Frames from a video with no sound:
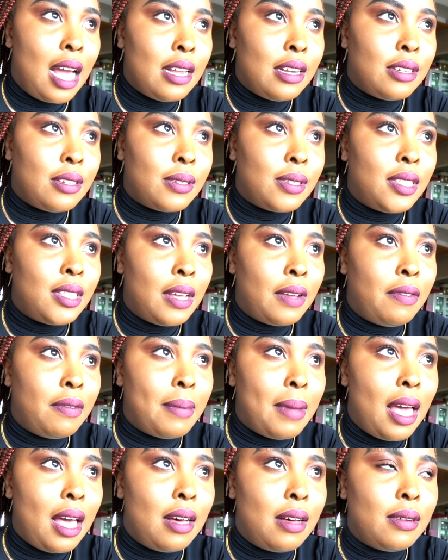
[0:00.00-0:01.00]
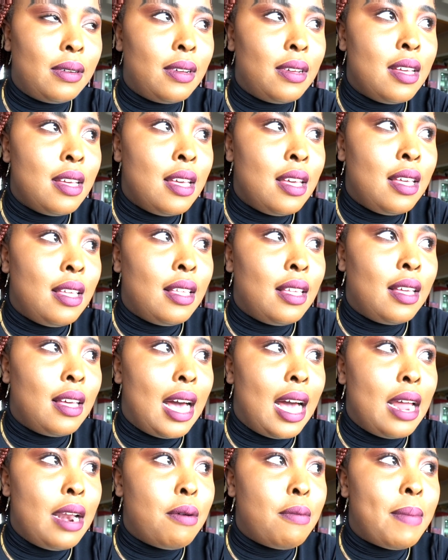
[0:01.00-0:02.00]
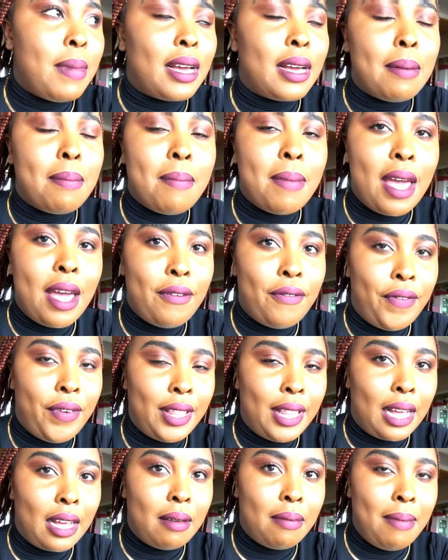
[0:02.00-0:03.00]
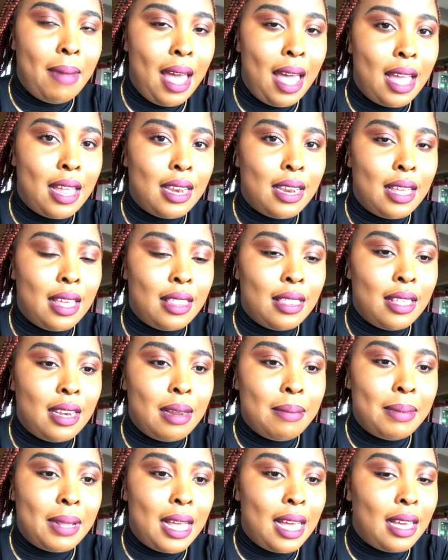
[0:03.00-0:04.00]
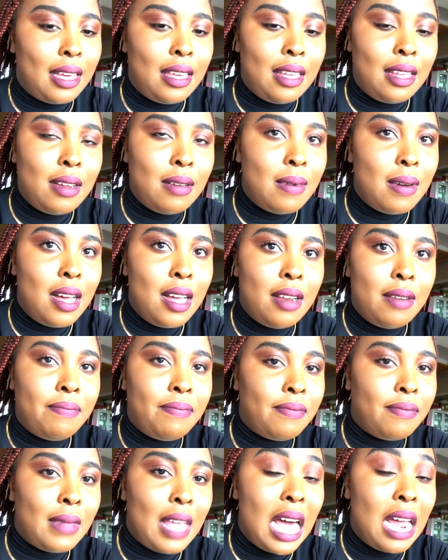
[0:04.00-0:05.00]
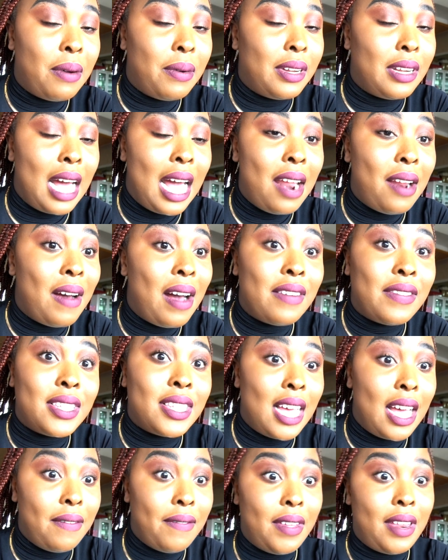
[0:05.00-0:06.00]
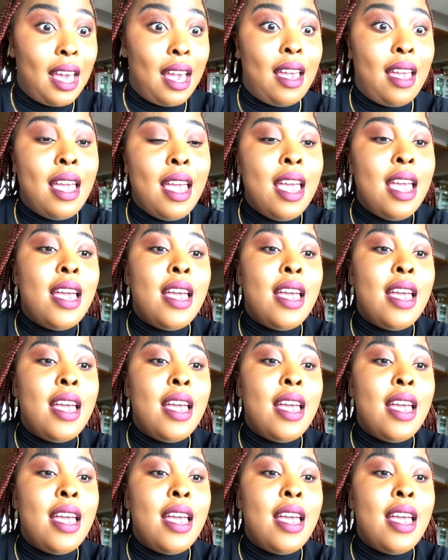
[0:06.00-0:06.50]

I do stuff on my own, I don't make a man feel like a man. And then I'm like, you know what, I don't I don't have time for that.